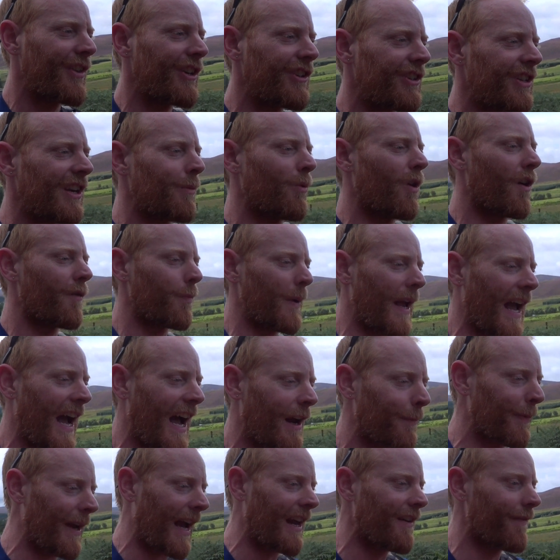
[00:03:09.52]
this year. What have we
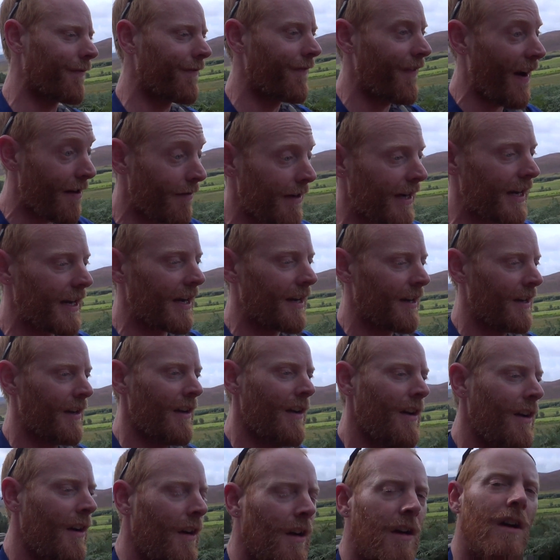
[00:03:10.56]
had? We had a very,
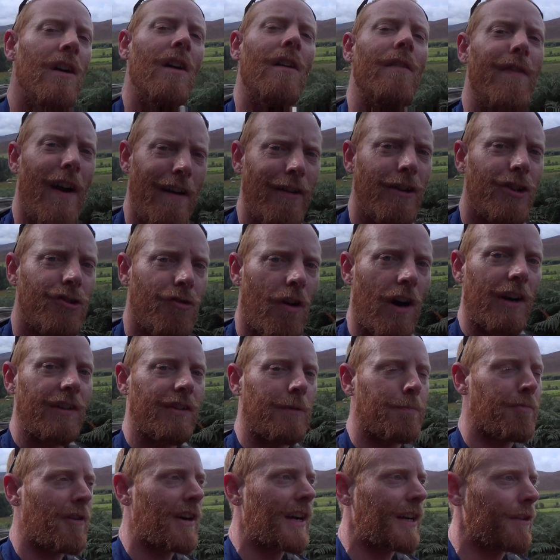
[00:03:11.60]
very dry
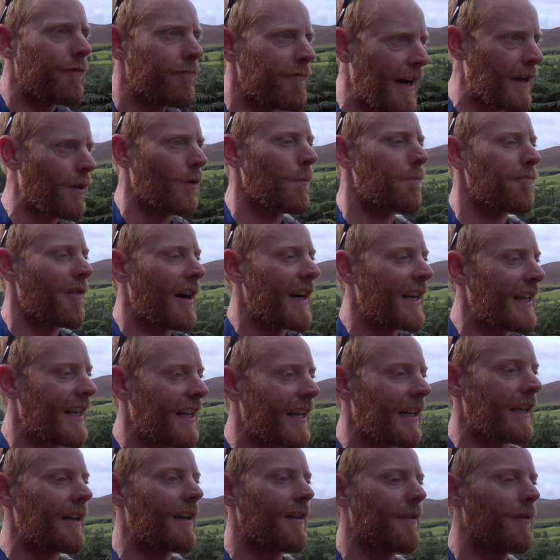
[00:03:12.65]
spring,
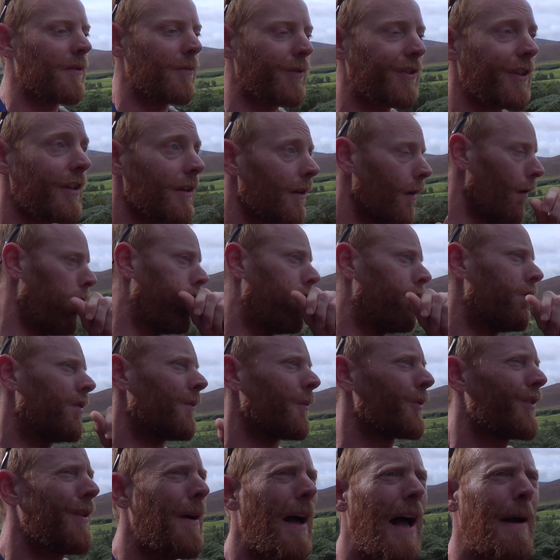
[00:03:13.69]
record-breaking. Was
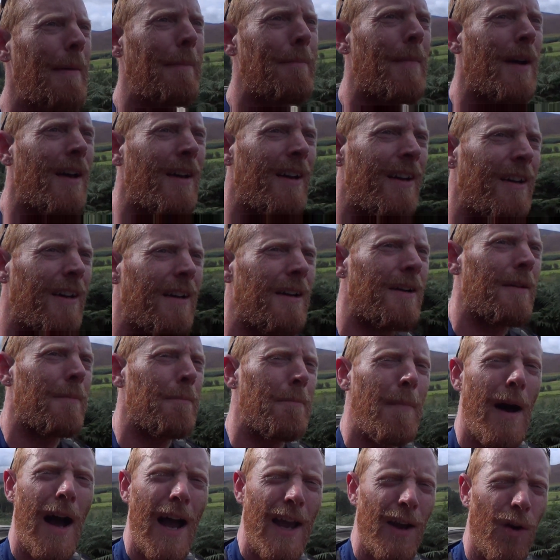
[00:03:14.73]
it
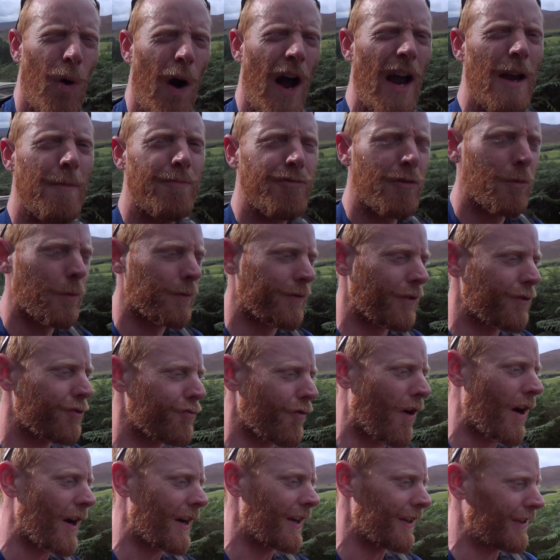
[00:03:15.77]
May or April was the
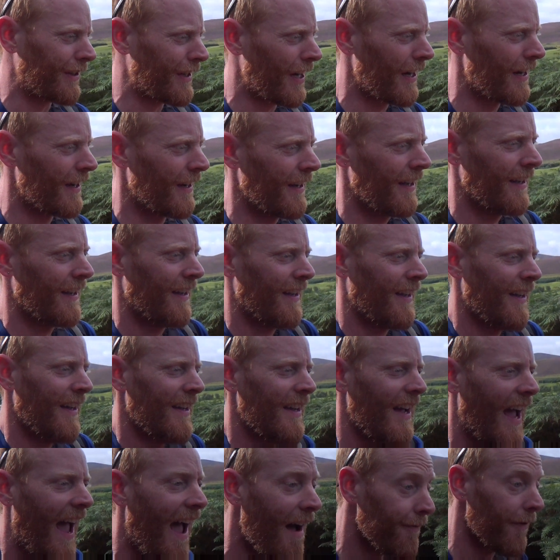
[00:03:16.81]
driest
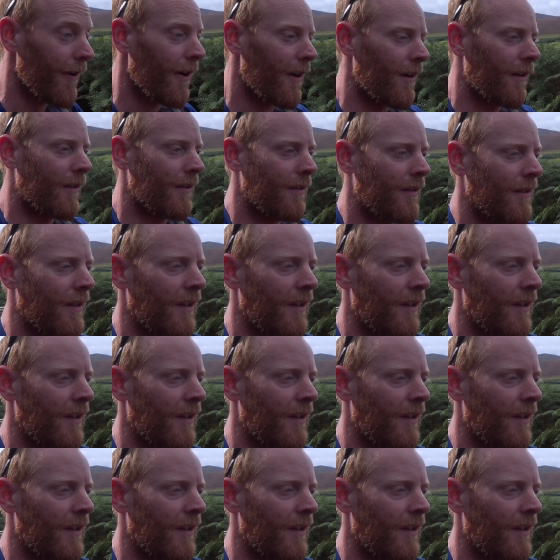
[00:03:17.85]
ever